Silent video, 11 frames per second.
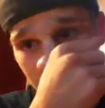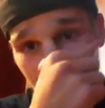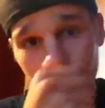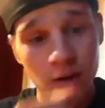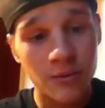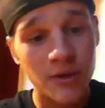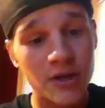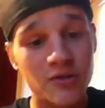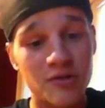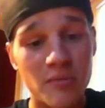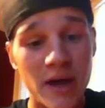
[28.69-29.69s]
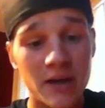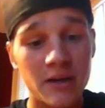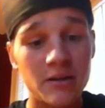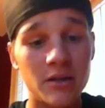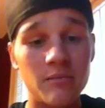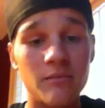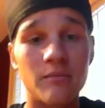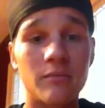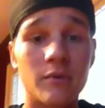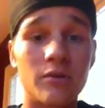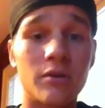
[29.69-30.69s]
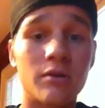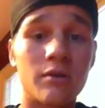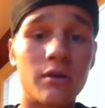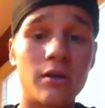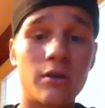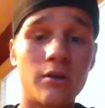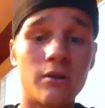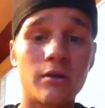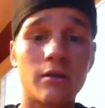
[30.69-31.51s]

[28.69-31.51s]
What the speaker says: I used packing tape. As you can see here,